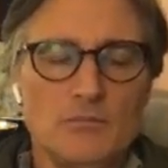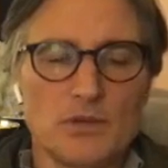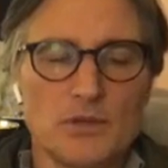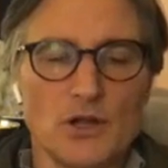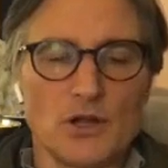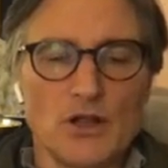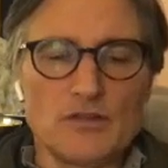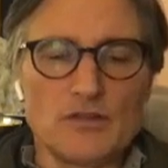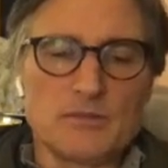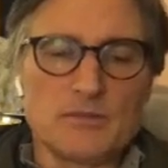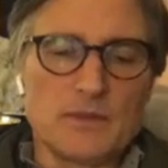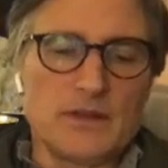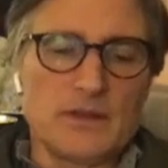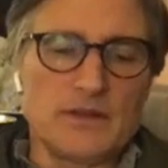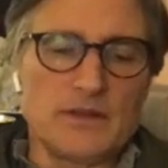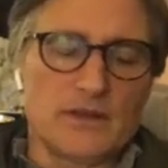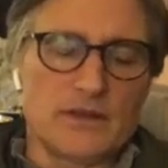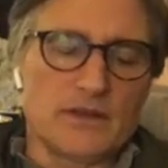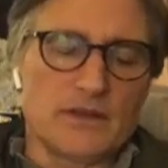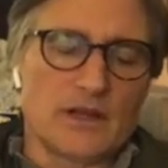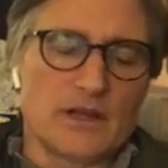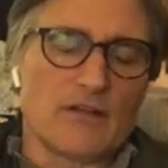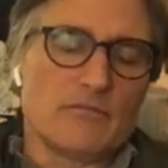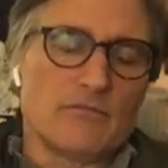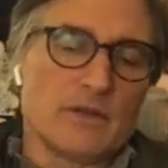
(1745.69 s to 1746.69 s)
But ultimately,
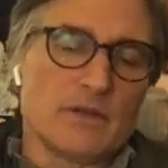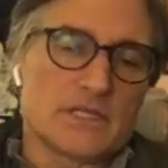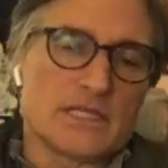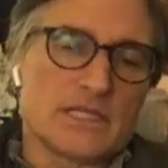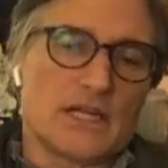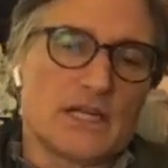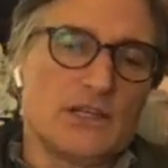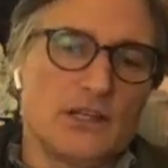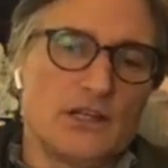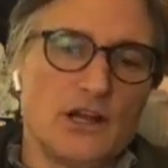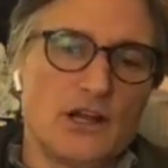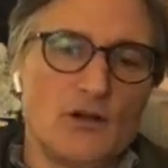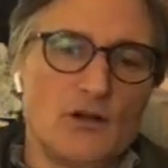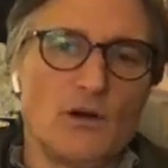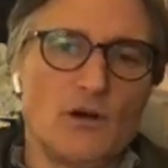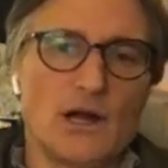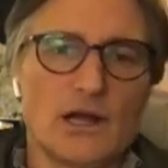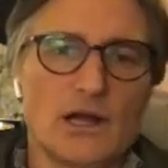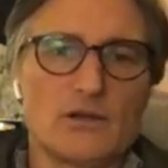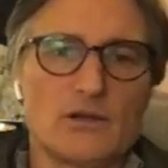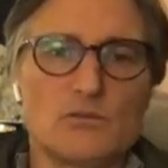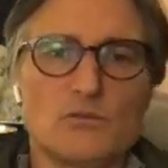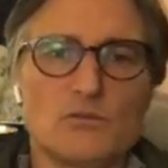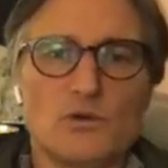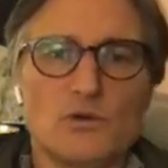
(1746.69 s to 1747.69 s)
the, the, government said, you know
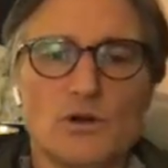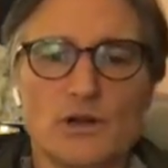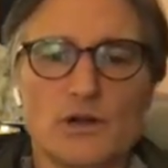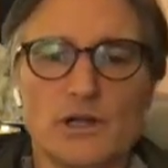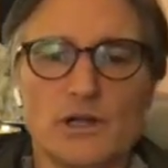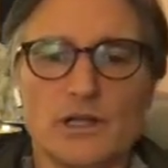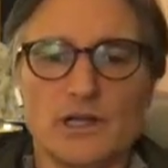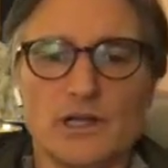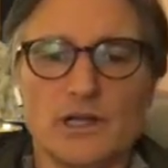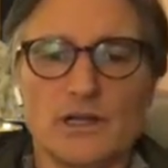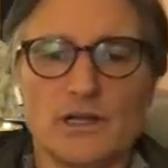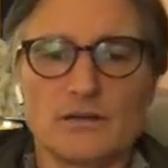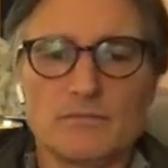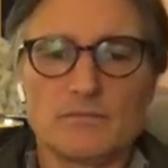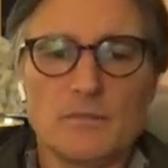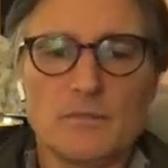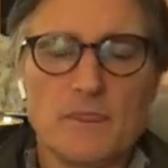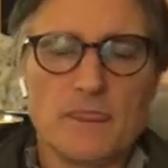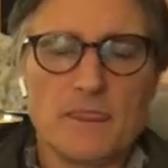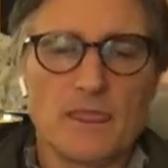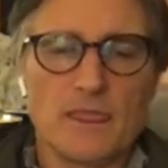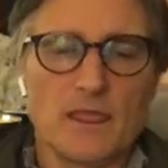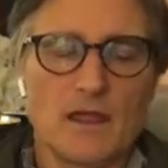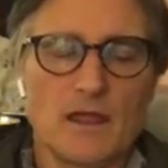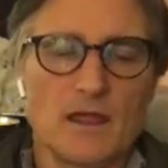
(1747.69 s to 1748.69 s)
what, we're gonna,
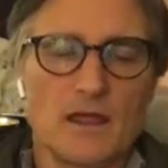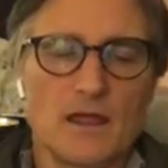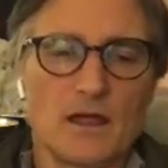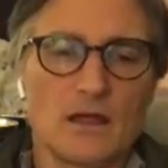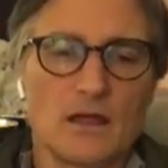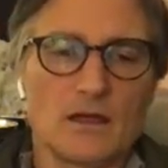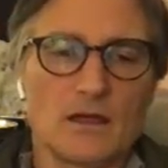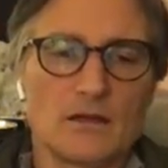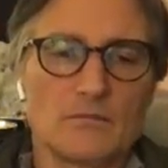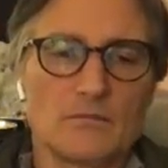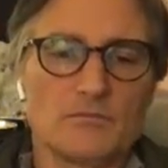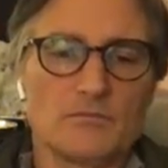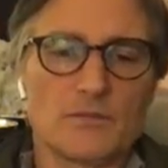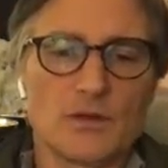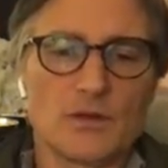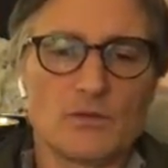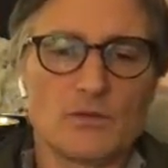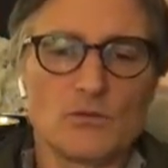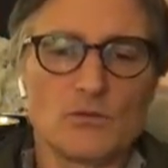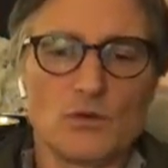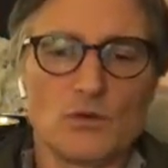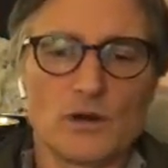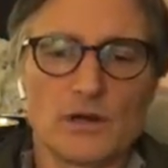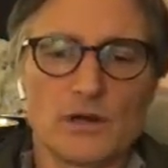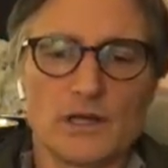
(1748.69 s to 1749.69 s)
um,
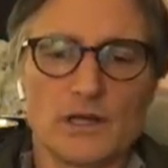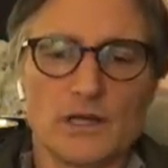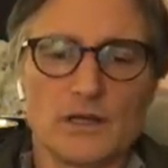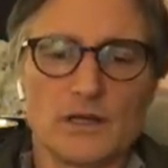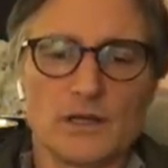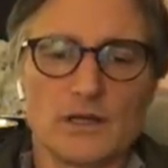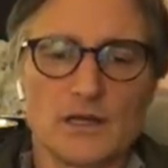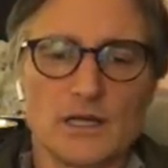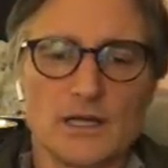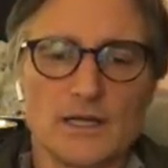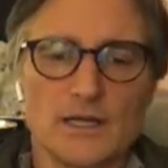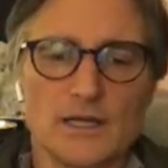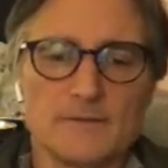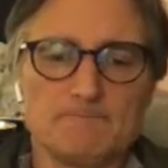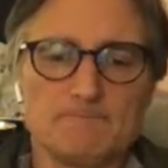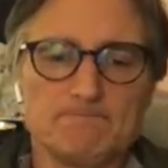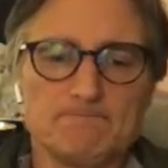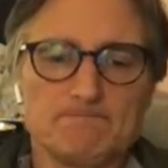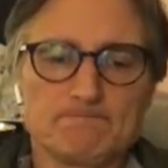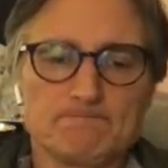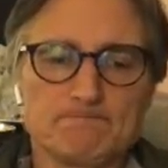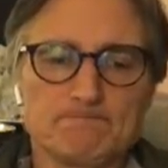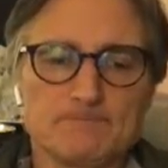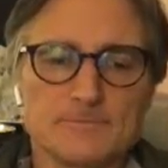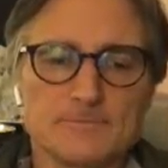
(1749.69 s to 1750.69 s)
we're gonna, um,